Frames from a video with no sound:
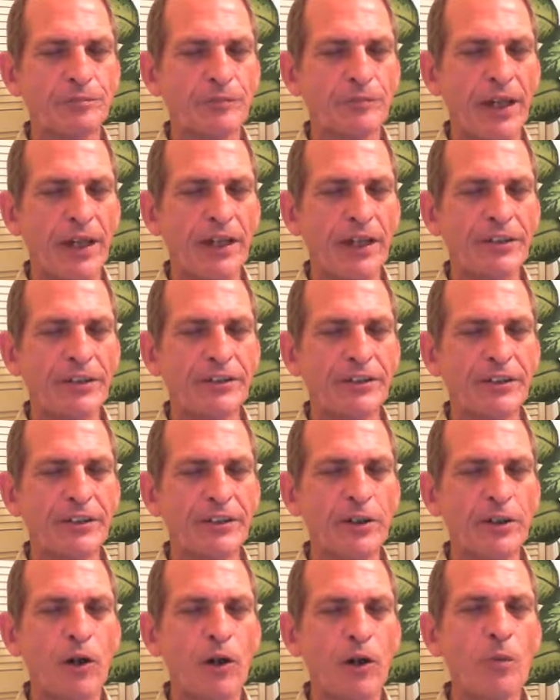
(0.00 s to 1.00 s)
like it's an
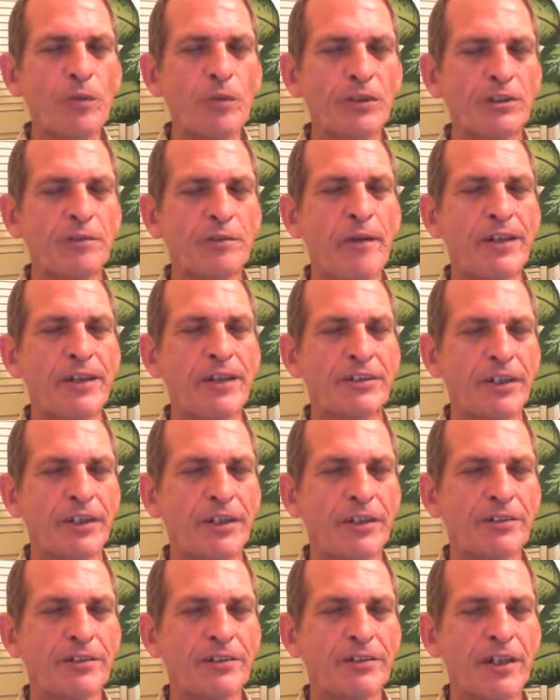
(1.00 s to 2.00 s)
open space.
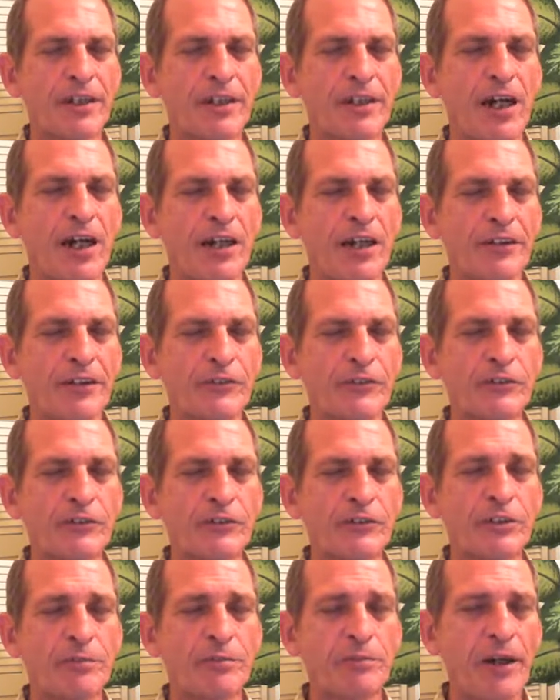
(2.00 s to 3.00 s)
It's a kind of
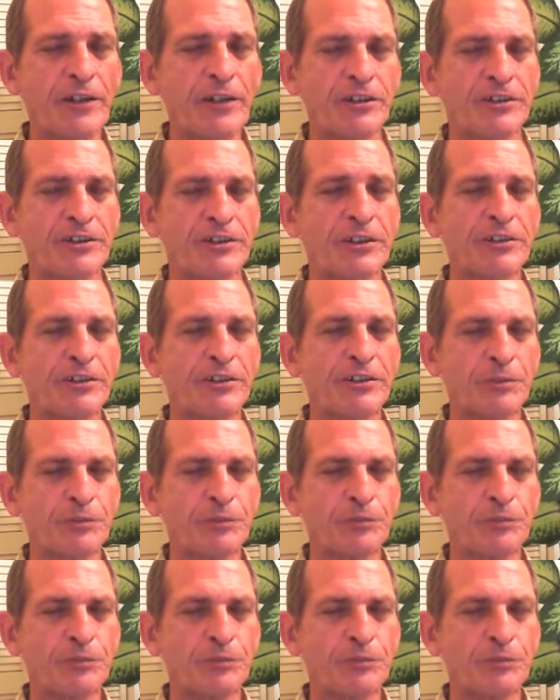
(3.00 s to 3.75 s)
spaciousness.